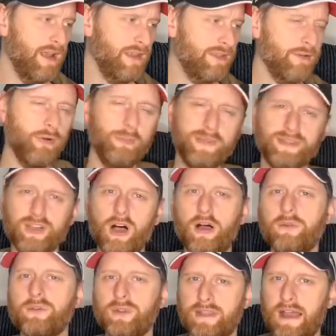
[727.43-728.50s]
there will be
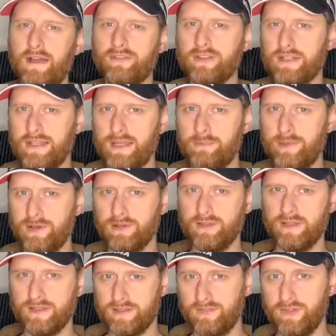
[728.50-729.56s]
times when you have to clear
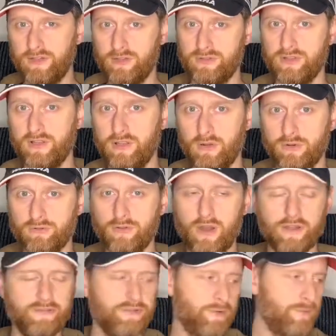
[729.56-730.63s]
buildings if you're using a longer
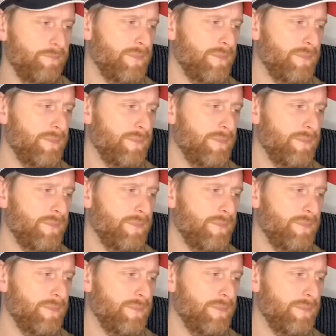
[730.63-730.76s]
rifle.